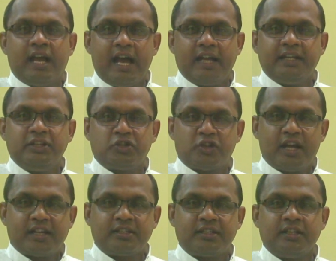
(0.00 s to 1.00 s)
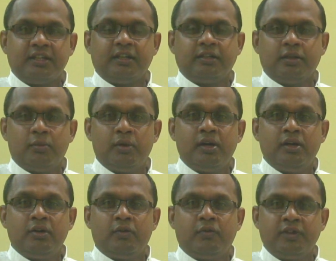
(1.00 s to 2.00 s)
and interacting the
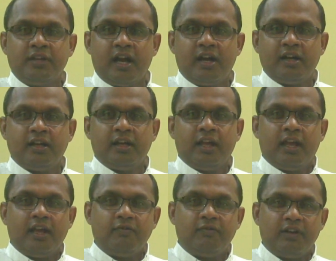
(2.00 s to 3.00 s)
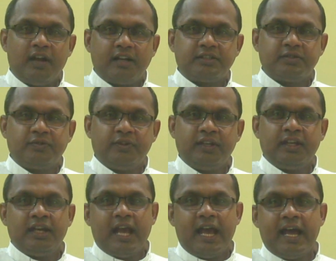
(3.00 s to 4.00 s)
world of young in
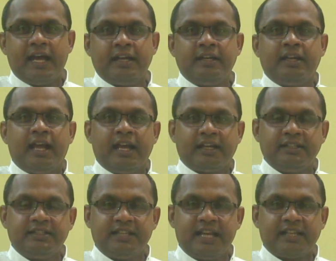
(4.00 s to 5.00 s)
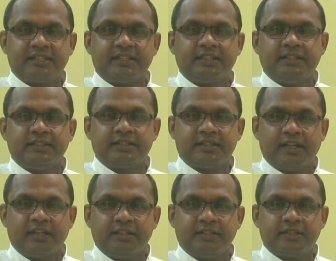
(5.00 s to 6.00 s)
philosophy and ecclesiastical
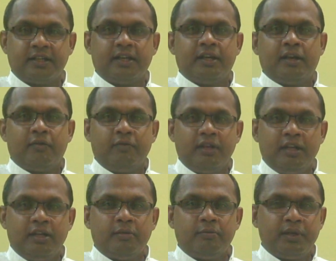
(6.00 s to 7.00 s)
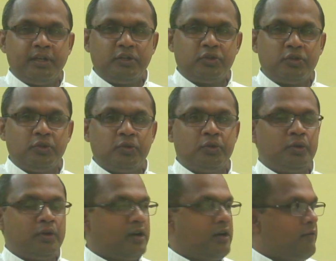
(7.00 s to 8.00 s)
studies. We bring to
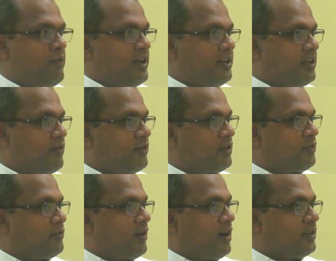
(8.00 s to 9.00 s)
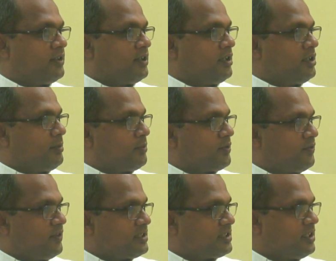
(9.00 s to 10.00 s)
you Very Reverend Father,
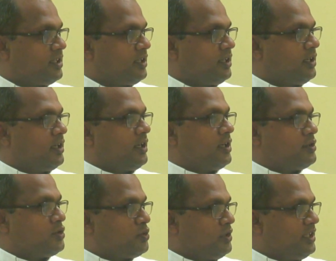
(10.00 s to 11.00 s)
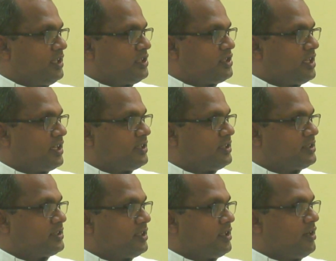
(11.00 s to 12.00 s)
Professor Julian
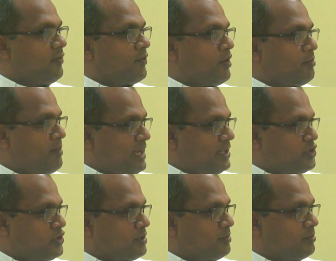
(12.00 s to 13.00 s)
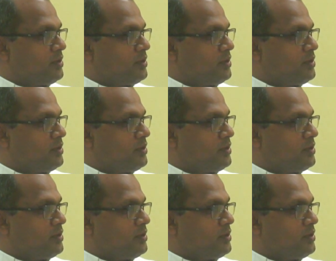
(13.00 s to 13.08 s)
Jacobs from Belgium.